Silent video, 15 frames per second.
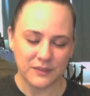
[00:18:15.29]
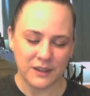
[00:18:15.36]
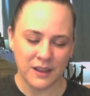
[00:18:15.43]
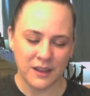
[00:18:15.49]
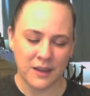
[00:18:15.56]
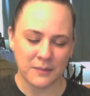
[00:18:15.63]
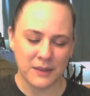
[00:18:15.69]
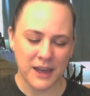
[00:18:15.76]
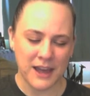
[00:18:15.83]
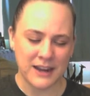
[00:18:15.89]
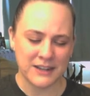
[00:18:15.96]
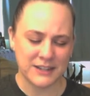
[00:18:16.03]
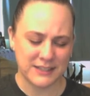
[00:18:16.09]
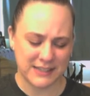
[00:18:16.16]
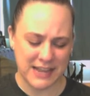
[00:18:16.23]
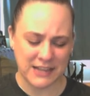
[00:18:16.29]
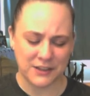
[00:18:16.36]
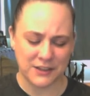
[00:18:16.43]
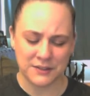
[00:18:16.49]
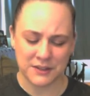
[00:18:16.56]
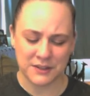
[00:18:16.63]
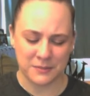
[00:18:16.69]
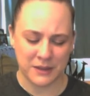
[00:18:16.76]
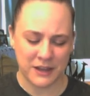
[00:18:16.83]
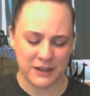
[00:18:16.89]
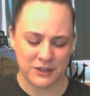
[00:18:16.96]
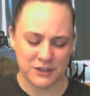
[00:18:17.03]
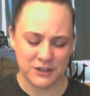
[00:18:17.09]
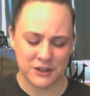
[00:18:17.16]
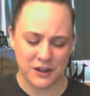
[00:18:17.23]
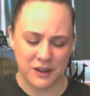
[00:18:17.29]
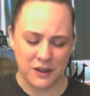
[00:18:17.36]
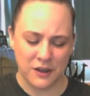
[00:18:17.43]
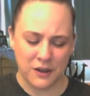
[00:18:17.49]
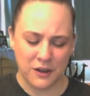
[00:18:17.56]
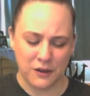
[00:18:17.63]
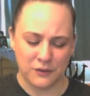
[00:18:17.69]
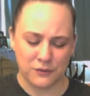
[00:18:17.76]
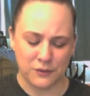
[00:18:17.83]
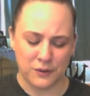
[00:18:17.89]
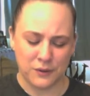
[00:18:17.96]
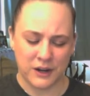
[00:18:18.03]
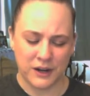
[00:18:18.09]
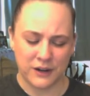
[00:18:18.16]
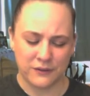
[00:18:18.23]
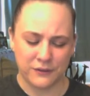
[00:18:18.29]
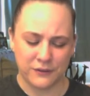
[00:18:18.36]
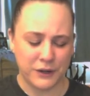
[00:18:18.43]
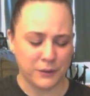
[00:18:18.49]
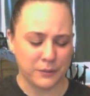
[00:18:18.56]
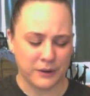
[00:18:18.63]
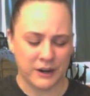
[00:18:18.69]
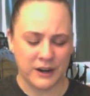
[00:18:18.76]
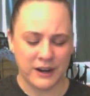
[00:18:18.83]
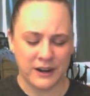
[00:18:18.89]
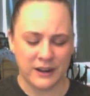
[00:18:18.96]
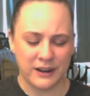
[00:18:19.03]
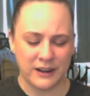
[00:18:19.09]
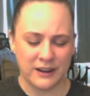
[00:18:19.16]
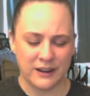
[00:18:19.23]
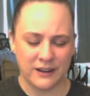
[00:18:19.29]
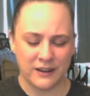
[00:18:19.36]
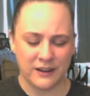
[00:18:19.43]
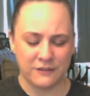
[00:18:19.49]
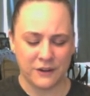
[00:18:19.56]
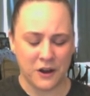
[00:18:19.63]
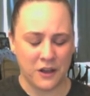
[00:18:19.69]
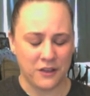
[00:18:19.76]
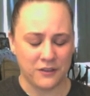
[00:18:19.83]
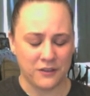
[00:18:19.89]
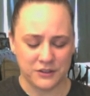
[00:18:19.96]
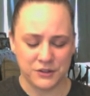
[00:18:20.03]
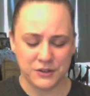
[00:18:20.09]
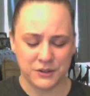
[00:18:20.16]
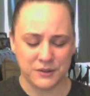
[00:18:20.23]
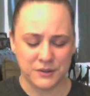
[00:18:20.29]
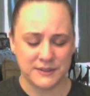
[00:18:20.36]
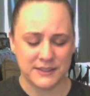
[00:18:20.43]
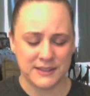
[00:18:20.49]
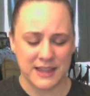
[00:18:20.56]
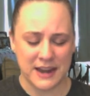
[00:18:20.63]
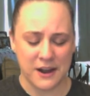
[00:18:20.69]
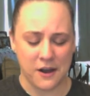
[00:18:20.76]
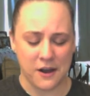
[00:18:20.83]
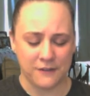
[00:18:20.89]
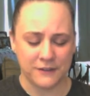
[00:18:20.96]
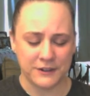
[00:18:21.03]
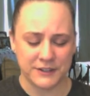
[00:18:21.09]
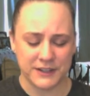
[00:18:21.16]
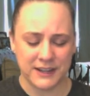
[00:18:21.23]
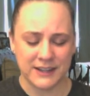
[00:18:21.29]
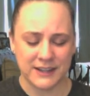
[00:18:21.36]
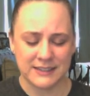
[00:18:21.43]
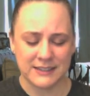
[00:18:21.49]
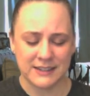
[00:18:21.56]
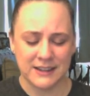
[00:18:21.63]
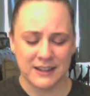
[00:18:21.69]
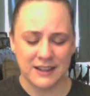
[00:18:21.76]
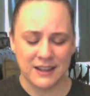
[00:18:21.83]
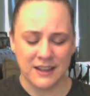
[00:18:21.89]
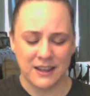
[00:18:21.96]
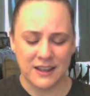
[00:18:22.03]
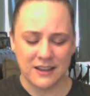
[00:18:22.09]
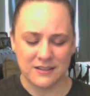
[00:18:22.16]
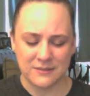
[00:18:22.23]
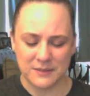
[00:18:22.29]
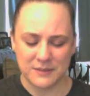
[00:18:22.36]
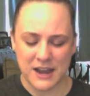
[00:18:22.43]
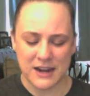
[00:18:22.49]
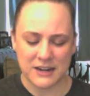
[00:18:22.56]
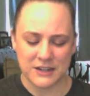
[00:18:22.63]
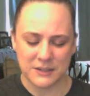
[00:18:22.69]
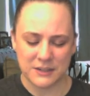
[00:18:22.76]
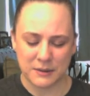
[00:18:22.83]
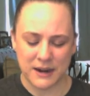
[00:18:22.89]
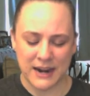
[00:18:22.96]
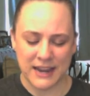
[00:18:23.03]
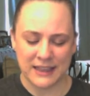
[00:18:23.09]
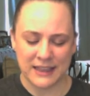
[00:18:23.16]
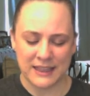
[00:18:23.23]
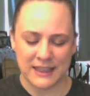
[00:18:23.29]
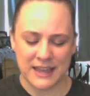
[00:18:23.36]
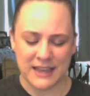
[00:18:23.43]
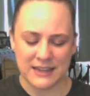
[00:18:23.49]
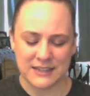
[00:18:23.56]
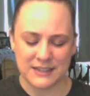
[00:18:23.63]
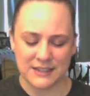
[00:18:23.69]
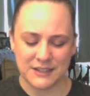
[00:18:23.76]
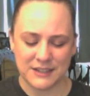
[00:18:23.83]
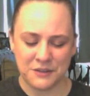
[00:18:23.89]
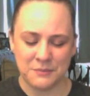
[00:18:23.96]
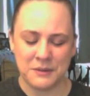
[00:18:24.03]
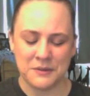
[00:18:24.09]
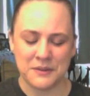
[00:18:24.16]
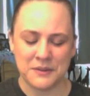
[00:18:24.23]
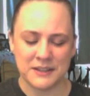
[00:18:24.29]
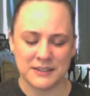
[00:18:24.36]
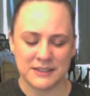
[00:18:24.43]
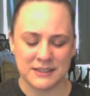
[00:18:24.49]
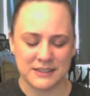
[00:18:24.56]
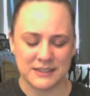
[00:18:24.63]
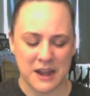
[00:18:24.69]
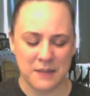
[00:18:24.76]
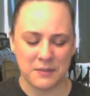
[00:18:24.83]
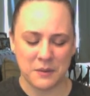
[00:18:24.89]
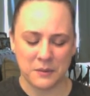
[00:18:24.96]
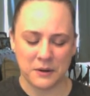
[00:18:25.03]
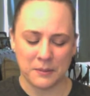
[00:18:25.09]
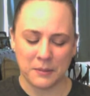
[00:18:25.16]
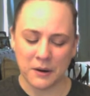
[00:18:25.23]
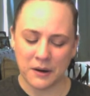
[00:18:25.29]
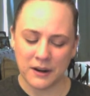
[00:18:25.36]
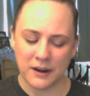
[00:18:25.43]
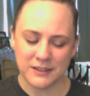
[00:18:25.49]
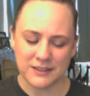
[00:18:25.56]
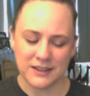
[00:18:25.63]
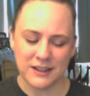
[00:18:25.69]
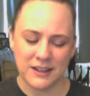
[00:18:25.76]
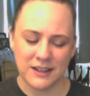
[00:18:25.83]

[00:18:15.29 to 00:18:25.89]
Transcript: God, I just thank you so much for your word and for all of the truths that it offers us. God, I just pray that you be with us in this time that we're apart.